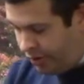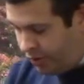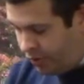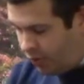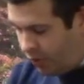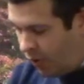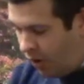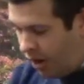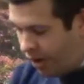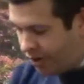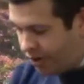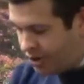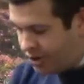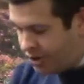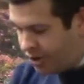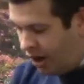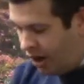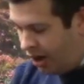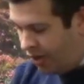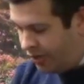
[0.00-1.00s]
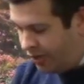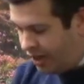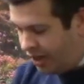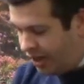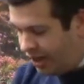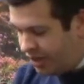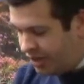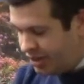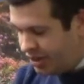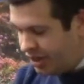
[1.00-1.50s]
The waters saw
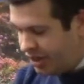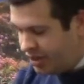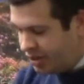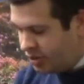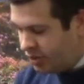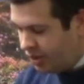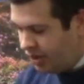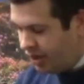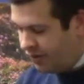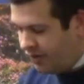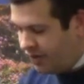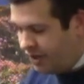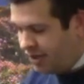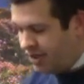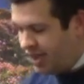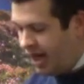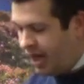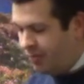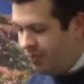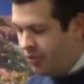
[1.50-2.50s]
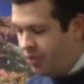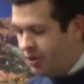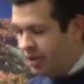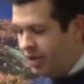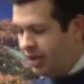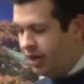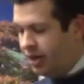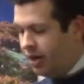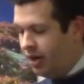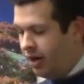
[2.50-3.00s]
thee. He's going to give an example
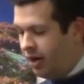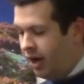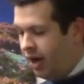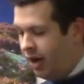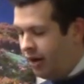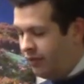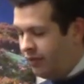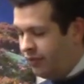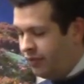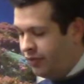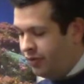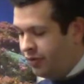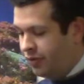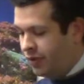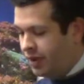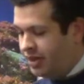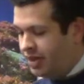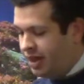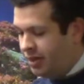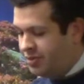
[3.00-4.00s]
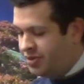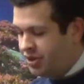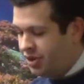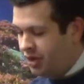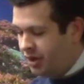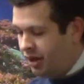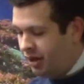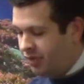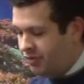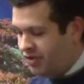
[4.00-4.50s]
here of the
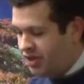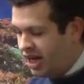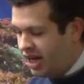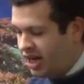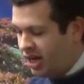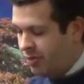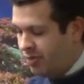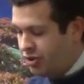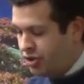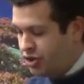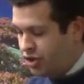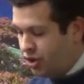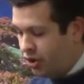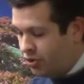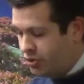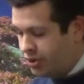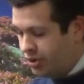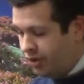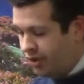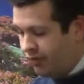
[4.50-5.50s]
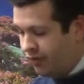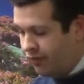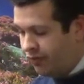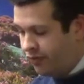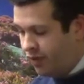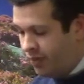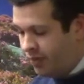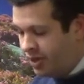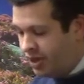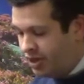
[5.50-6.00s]
redemption of Jacob and Joseph
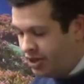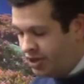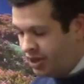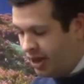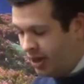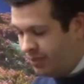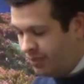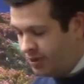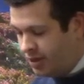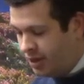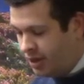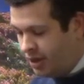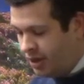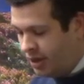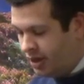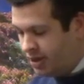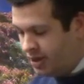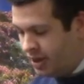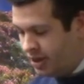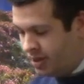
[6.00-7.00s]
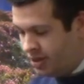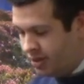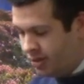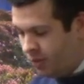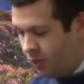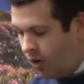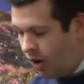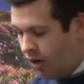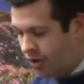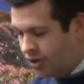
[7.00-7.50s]
from Egypt. He says, The
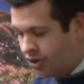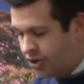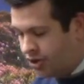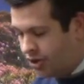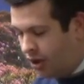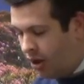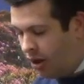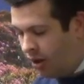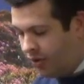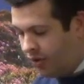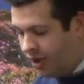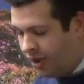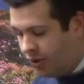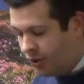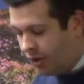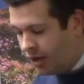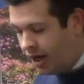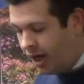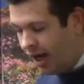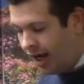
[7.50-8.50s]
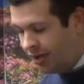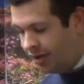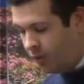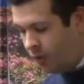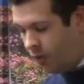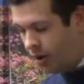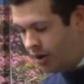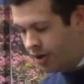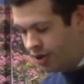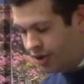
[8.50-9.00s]
waters saw thee, O God, the
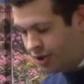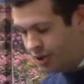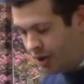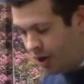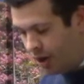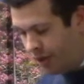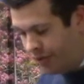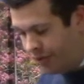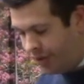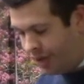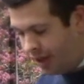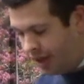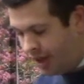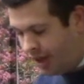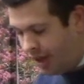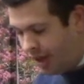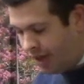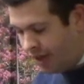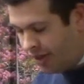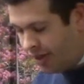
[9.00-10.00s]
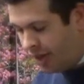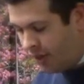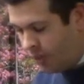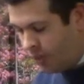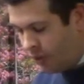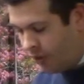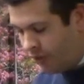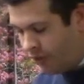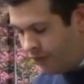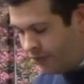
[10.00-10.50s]
waters saw thee. They
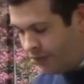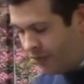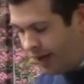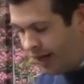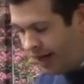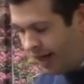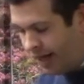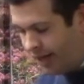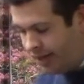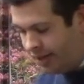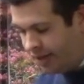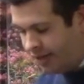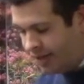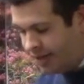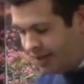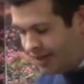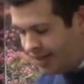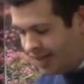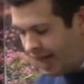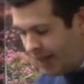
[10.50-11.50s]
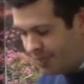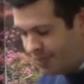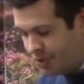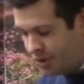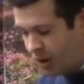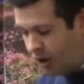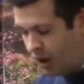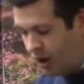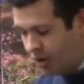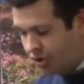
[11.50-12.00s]
were afraid. The depths
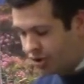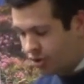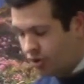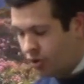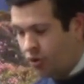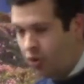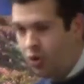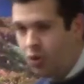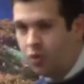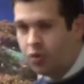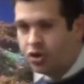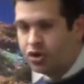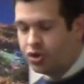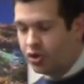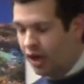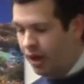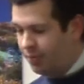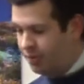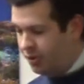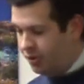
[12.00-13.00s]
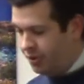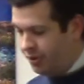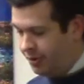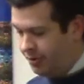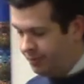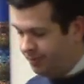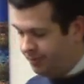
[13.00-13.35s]
also were troubled.